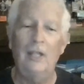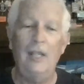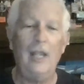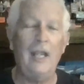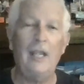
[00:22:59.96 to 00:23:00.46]

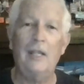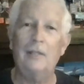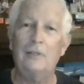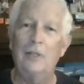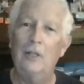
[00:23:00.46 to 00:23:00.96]

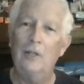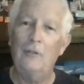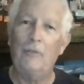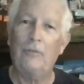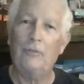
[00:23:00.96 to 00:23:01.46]
and
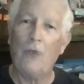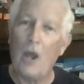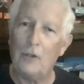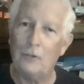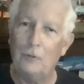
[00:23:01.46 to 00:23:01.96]

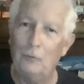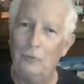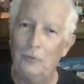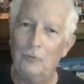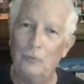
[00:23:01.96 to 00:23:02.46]
thought you
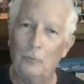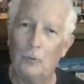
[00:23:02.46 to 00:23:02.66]
were